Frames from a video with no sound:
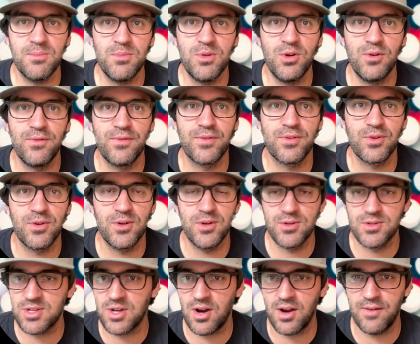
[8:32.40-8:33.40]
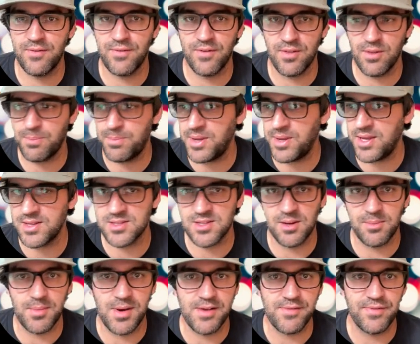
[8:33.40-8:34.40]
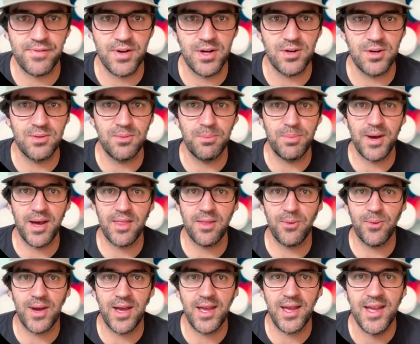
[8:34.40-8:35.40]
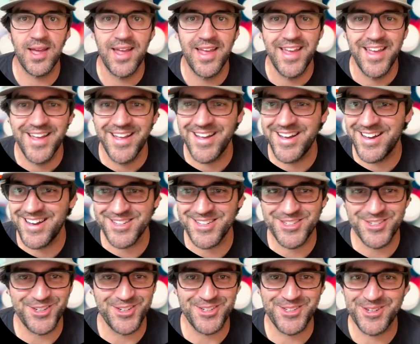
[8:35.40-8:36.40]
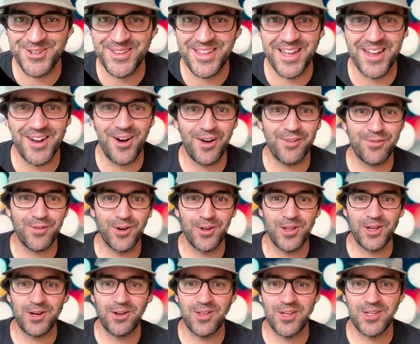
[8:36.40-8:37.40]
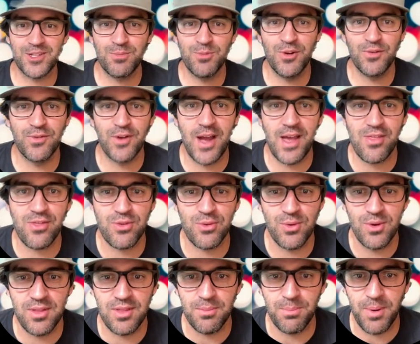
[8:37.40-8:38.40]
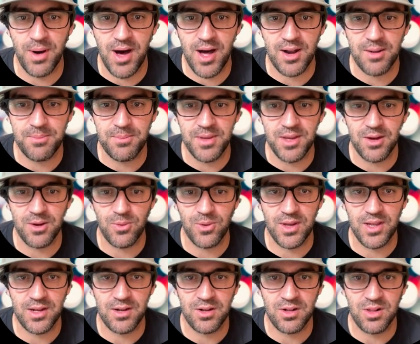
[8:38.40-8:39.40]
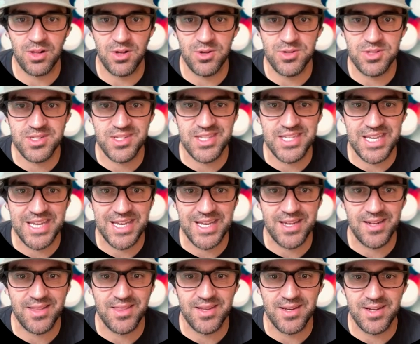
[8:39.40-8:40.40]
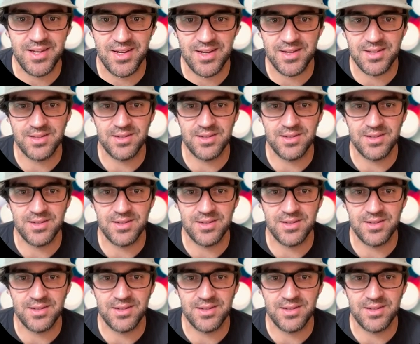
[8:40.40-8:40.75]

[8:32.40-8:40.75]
move through. Sorry for the pings on my phone, by the way. I should have turned that off earlier. Let's move right through to the bottom here. We're getting close to the end of the